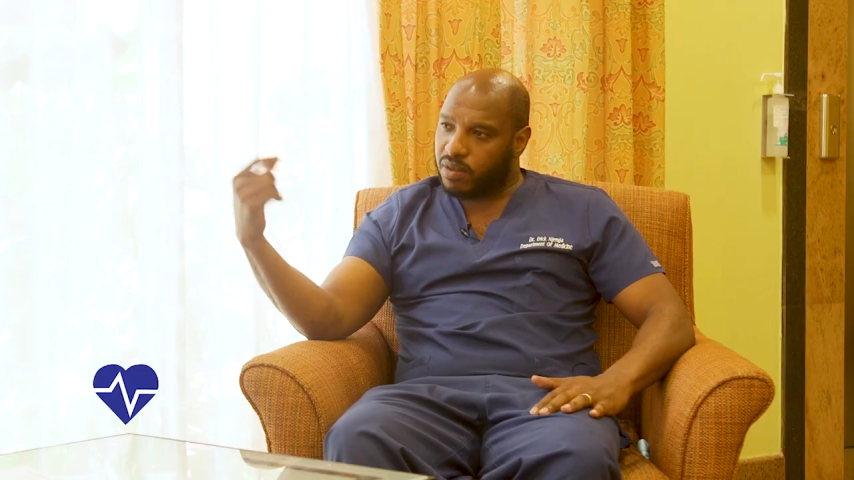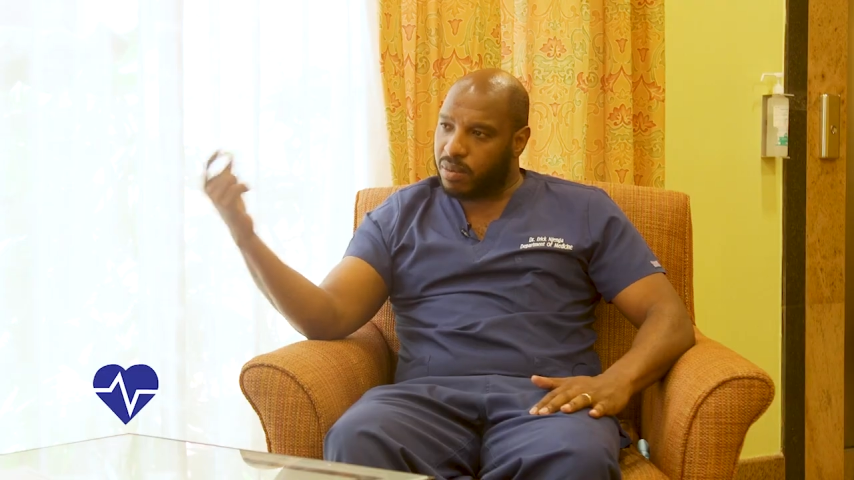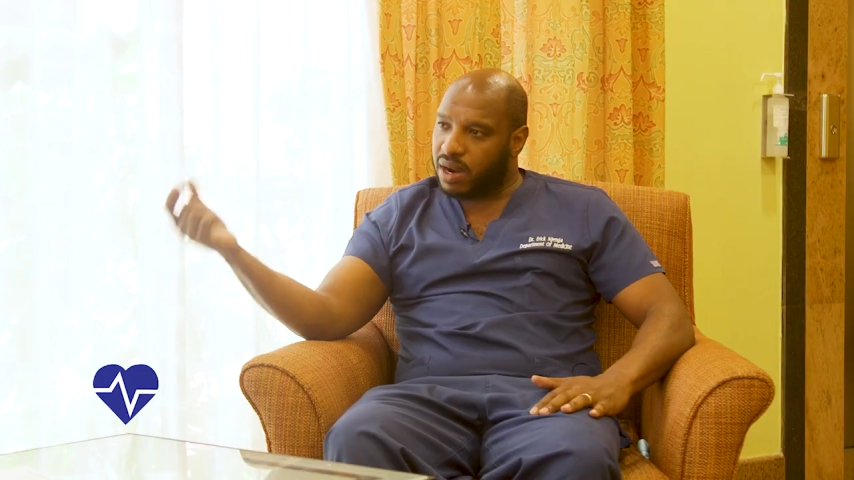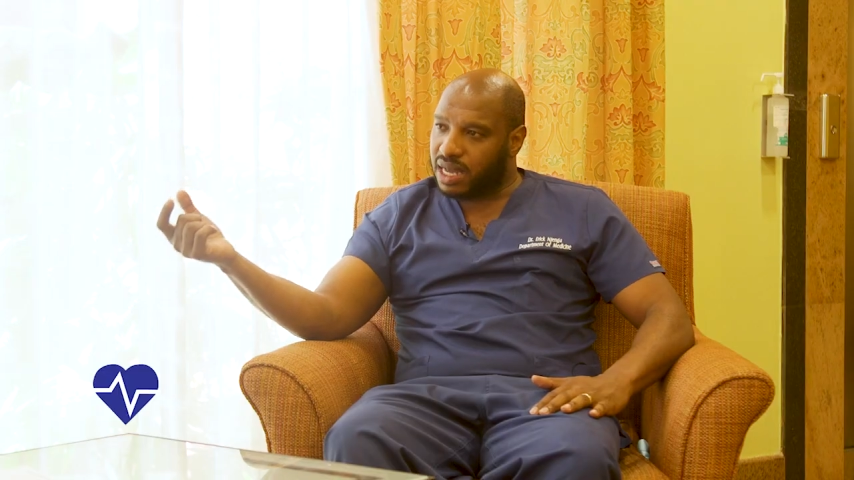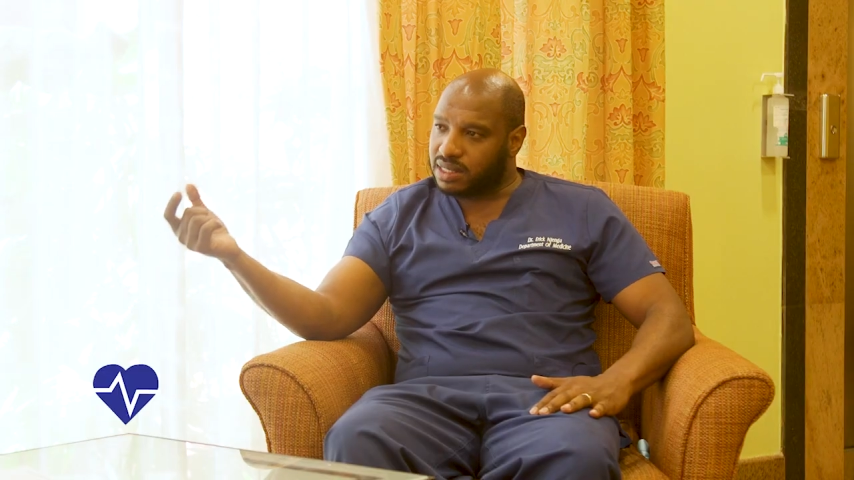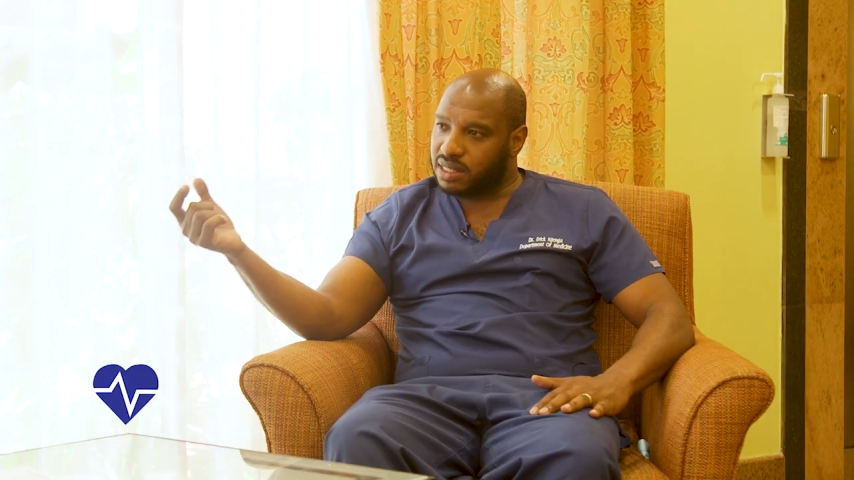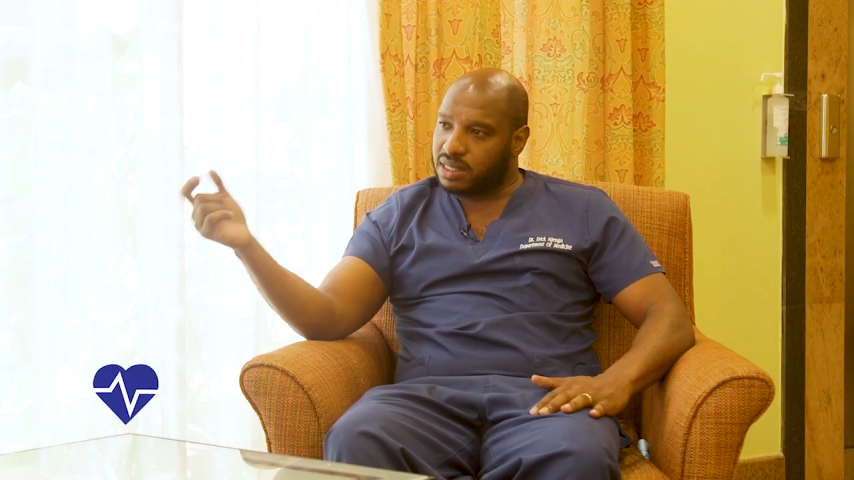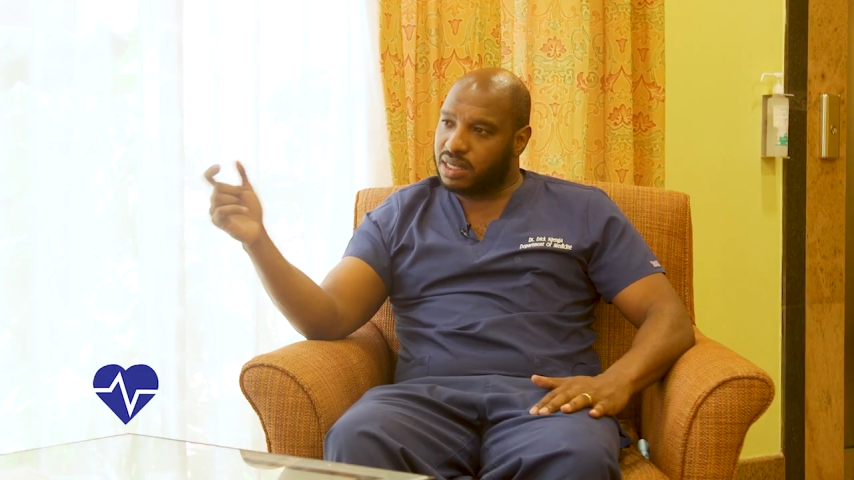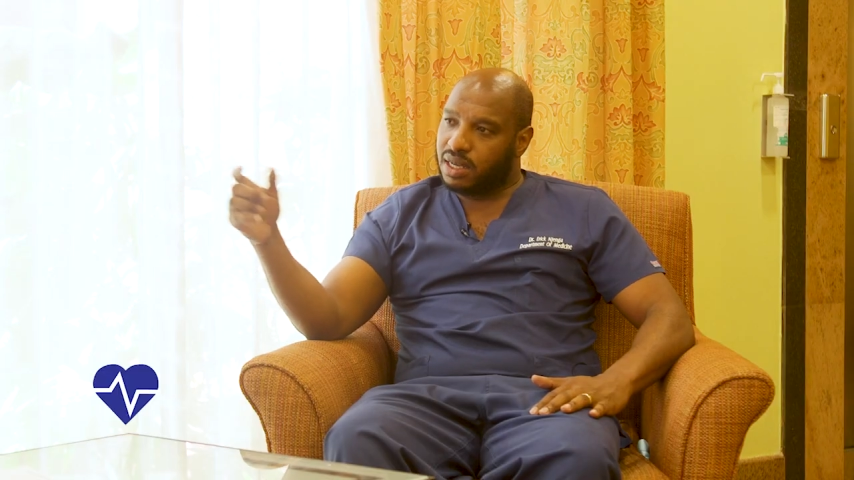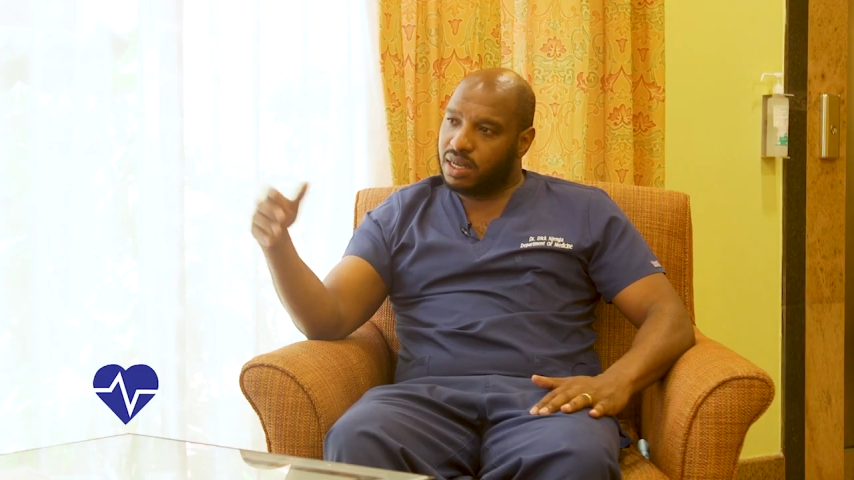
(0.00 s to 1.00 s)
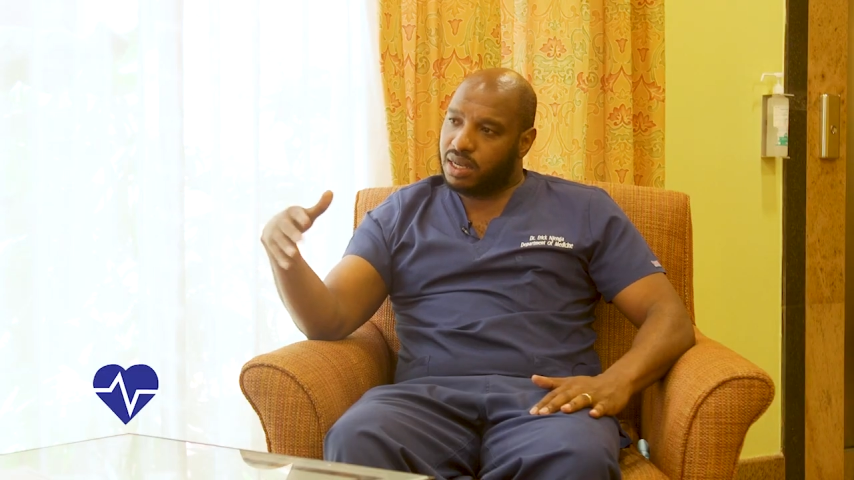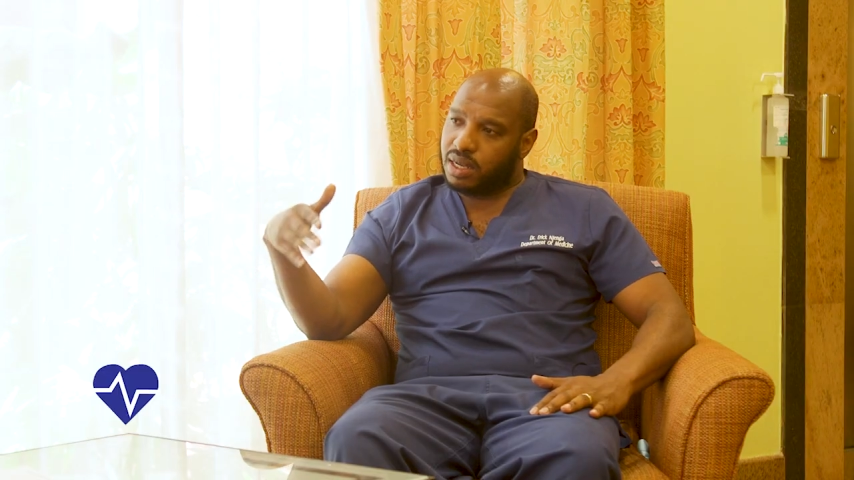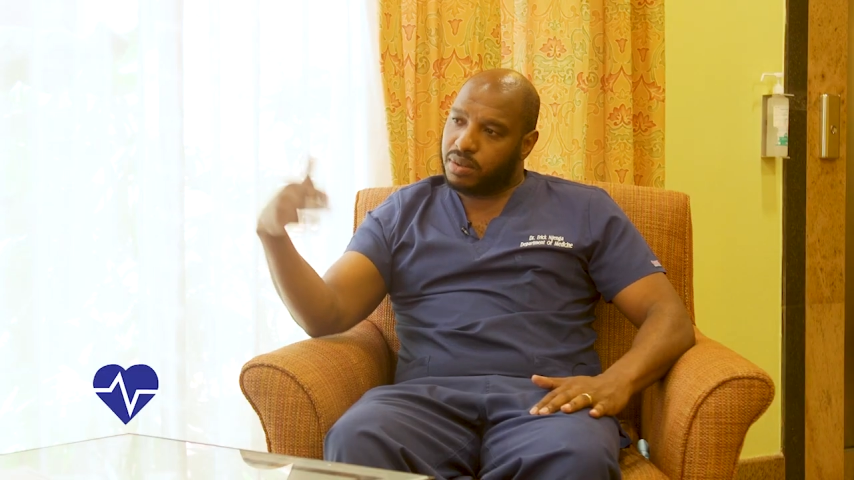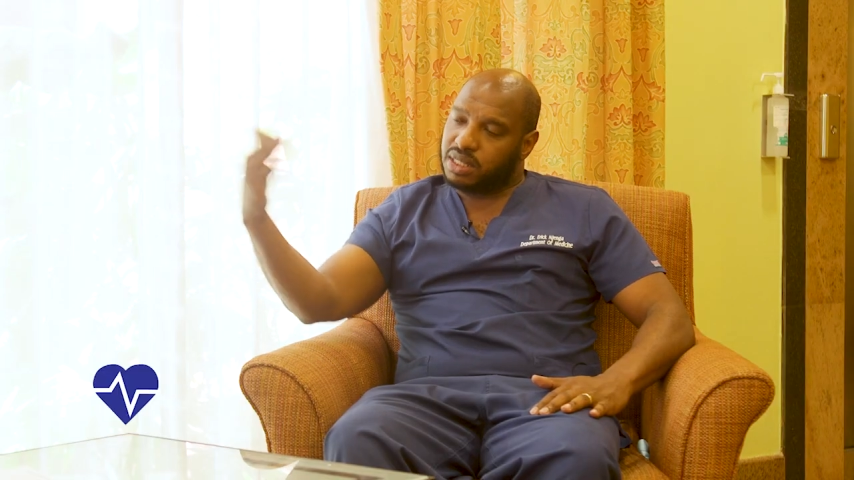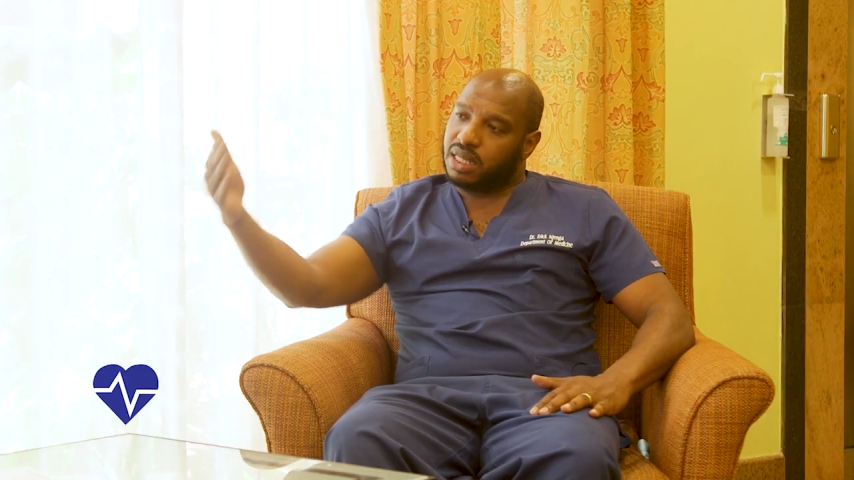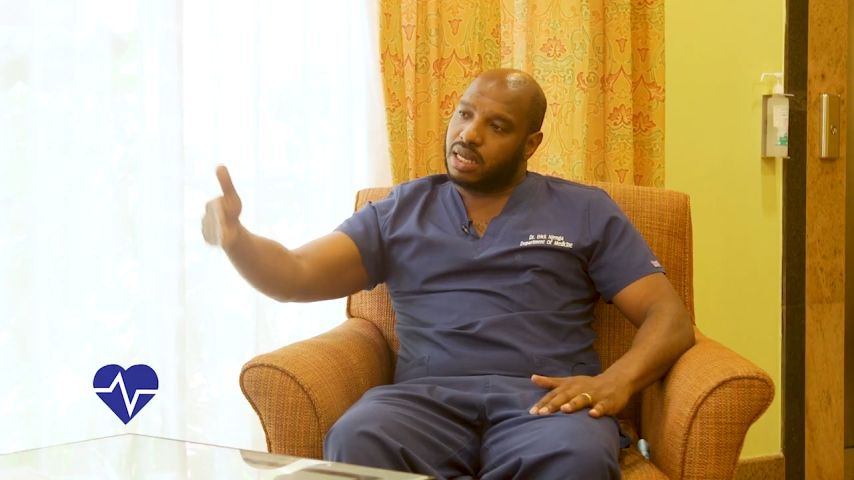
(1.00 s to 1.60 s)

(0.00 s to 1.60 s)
from our nurses, which